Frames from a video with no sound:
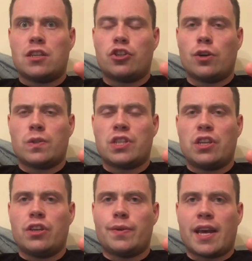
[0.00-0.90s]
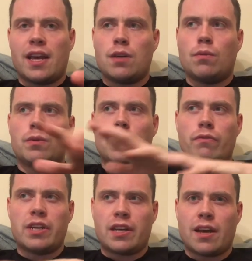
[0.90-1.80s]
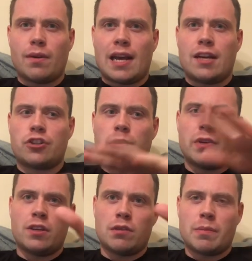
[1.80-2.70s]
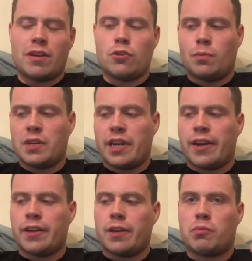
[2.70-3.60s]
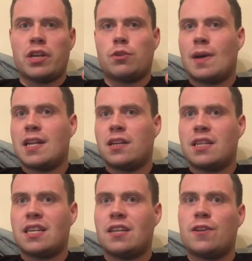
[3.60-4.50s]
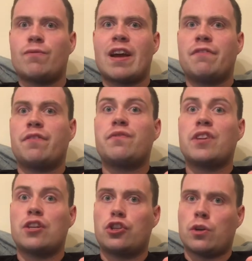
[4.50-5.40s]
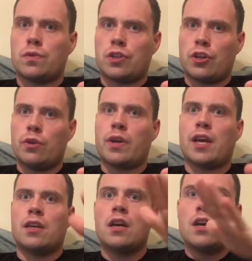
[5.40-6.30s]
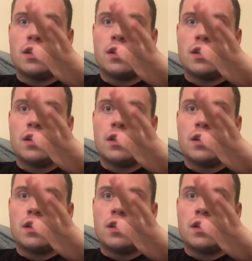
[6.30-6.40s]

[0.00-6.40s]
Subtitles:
shows in the UK, well, we don't really count last year because it was a bit of an up in the air year, but in 2019 he ran 15 shows in the UK.